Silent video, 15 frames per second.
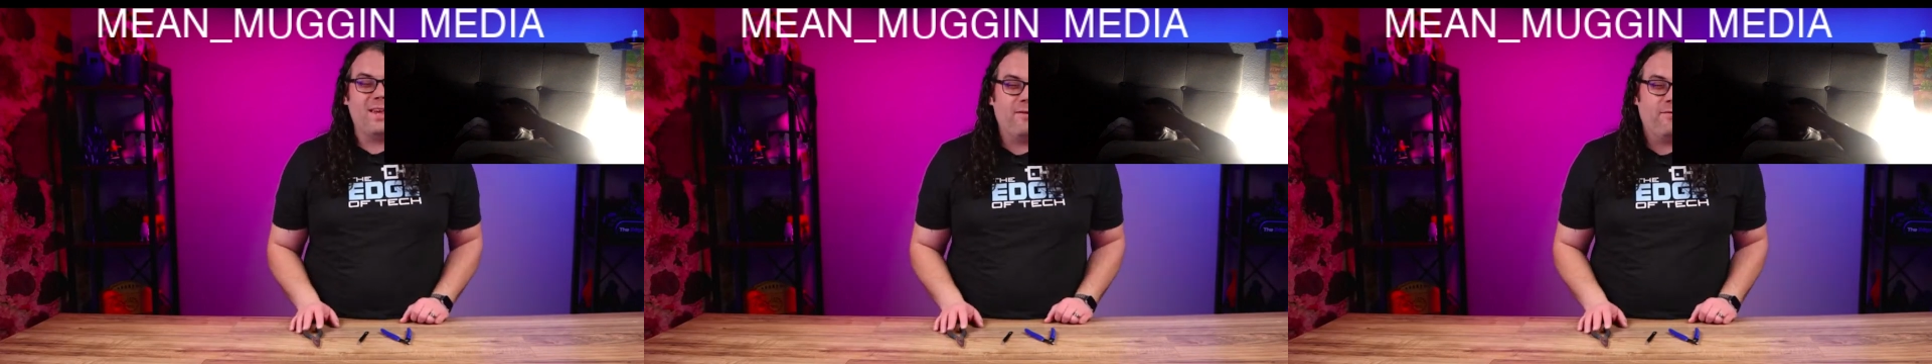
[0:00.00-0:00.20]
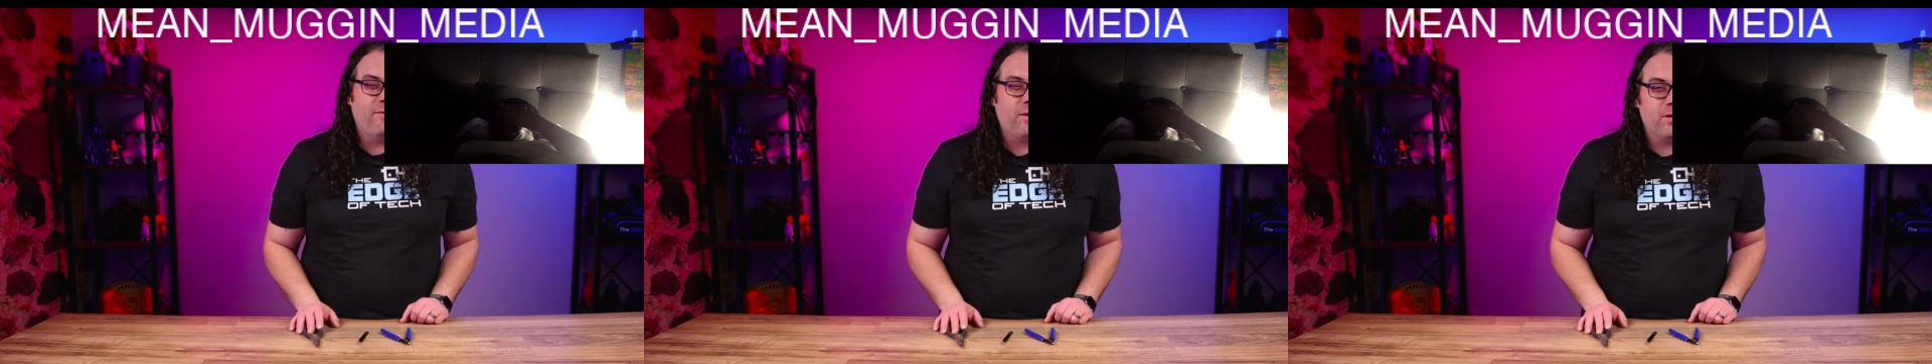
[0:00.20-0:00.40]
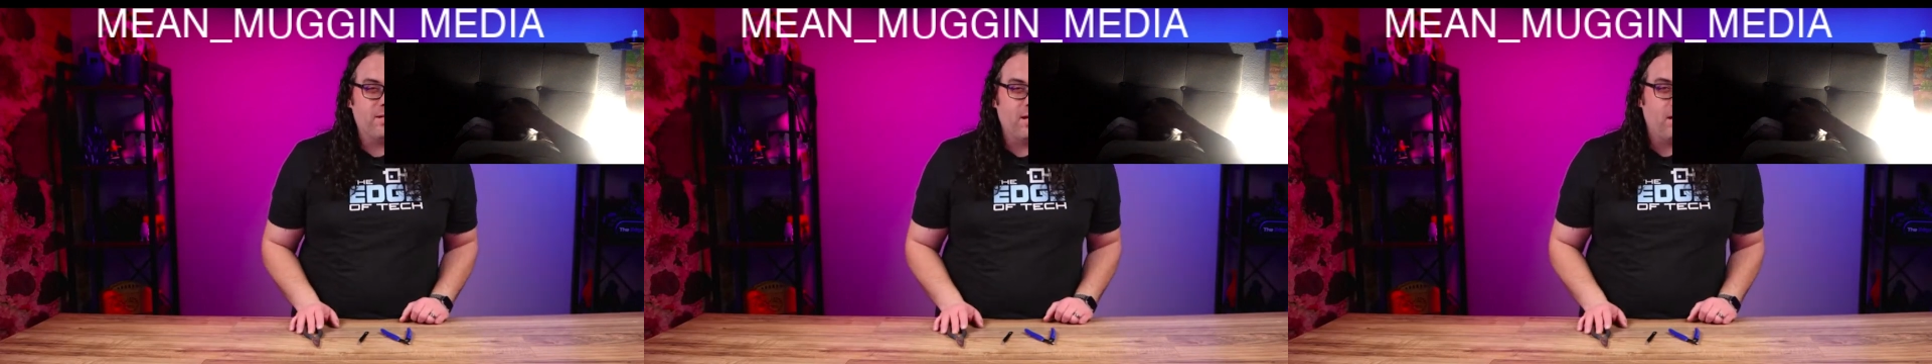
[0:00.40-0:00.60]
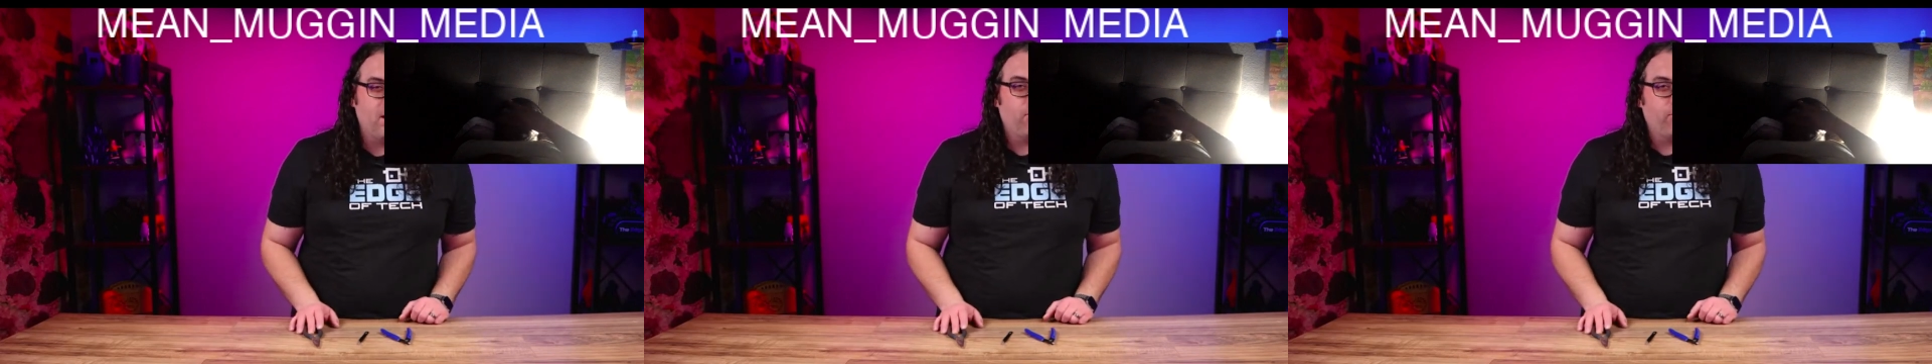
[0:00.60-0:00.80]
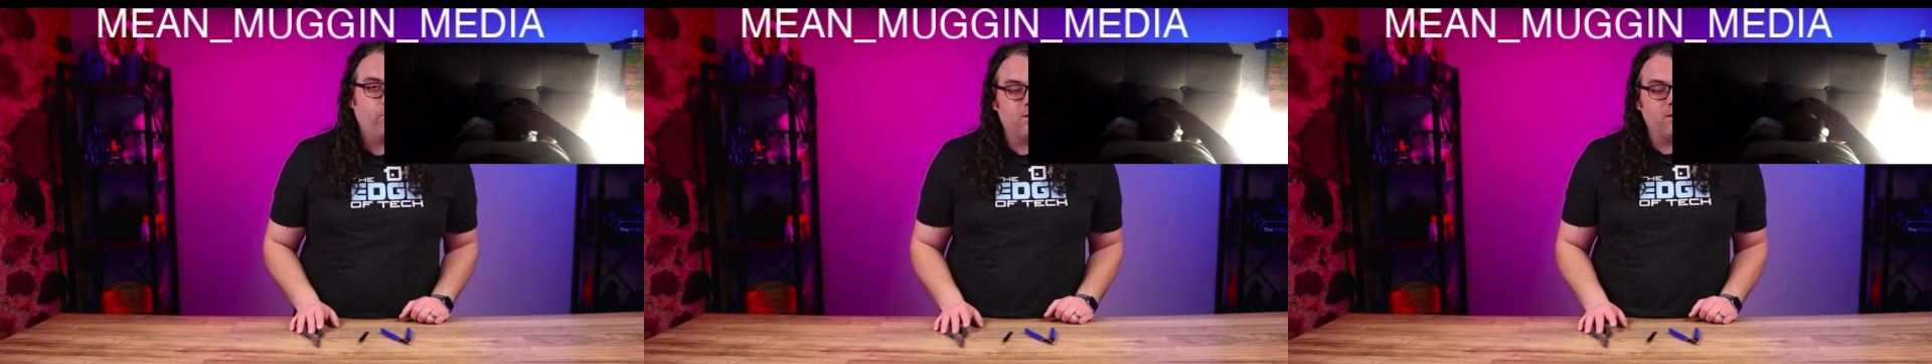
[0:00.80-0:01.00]
if there's
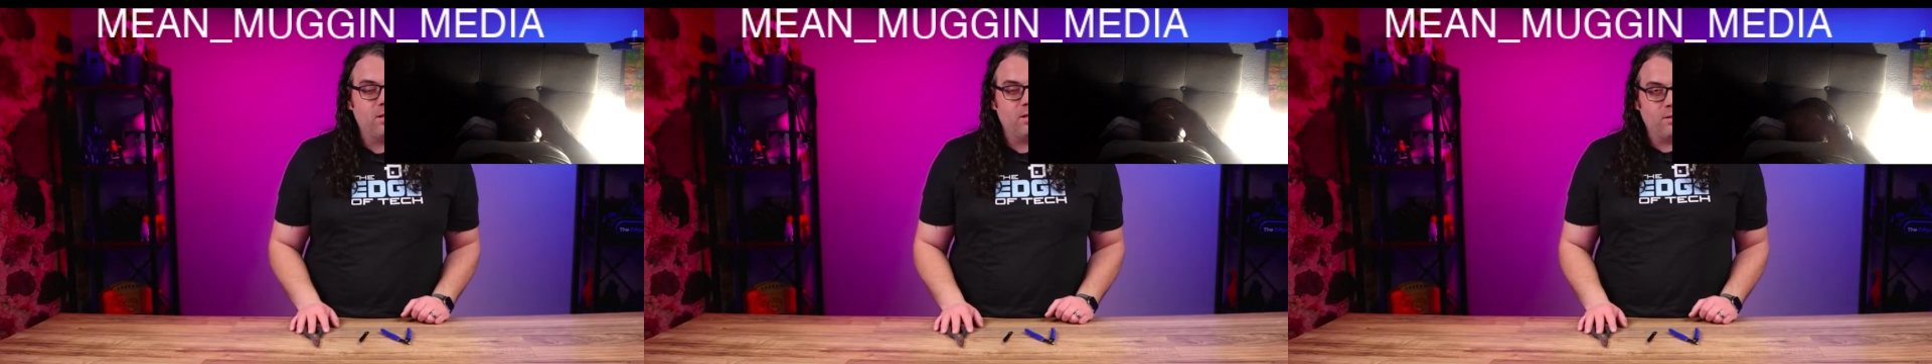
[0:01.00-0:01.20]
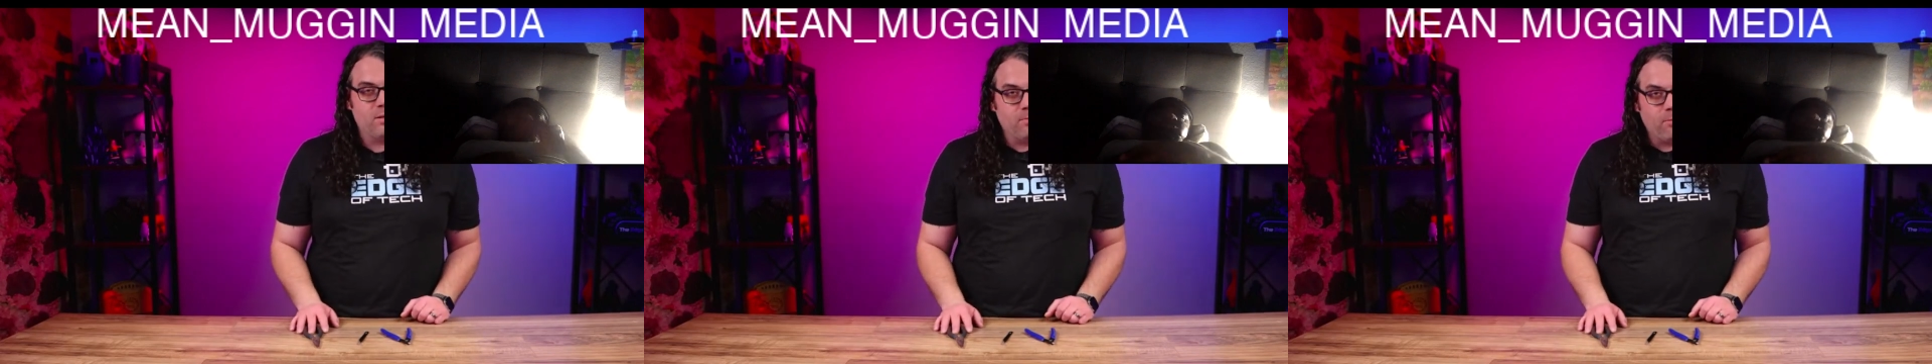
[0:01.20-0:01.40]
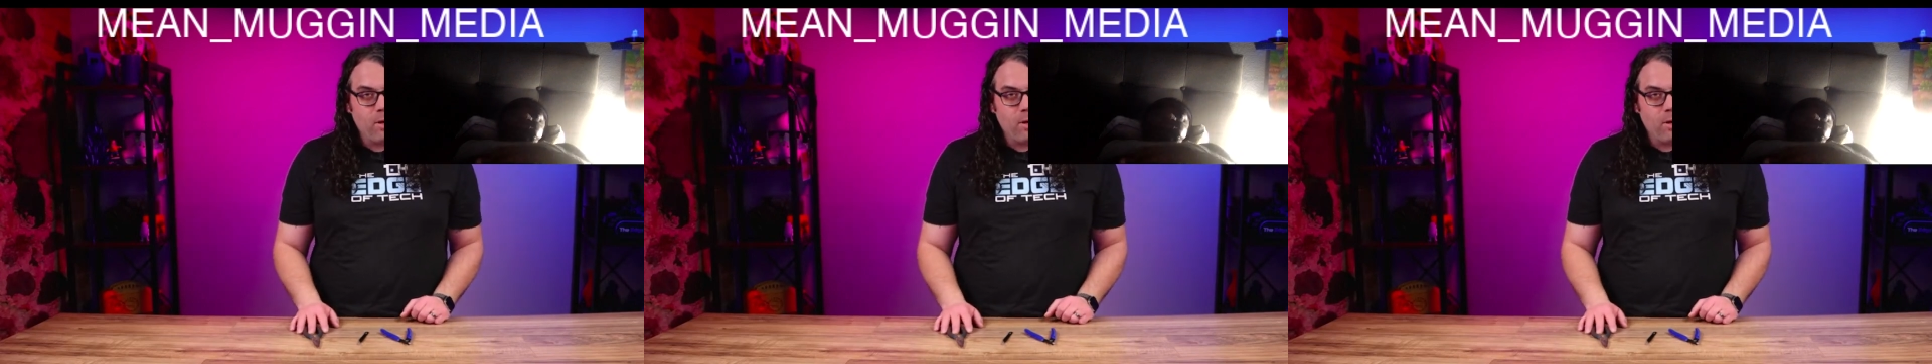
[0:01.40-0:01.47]
any printed into the